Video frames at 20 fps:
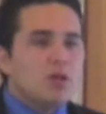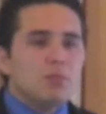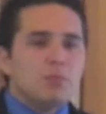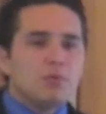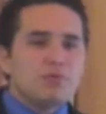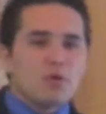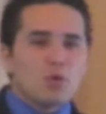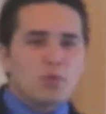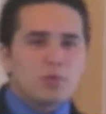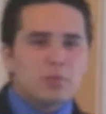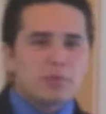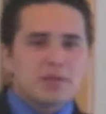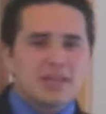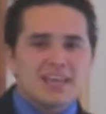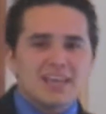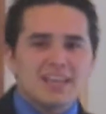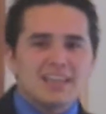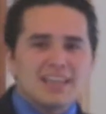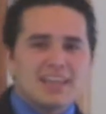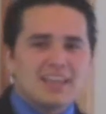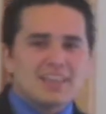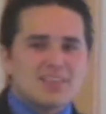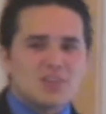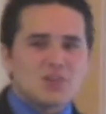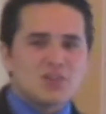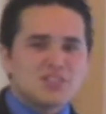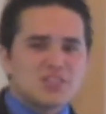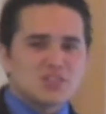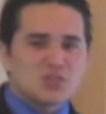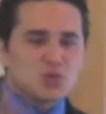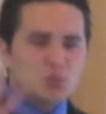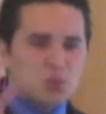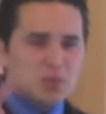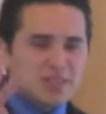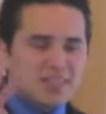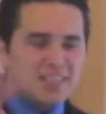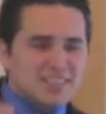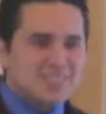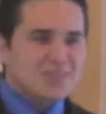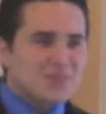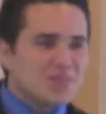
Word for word: Before we begin, there are just three things I